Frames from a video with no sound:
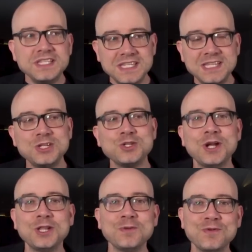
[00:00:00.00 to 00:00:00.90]
seen the
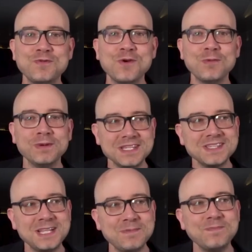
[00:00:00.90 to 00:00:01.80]
trailer before, but this
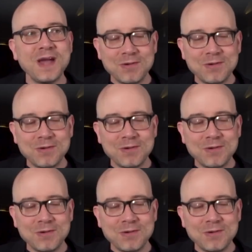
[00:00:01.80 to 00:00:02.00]
clip, I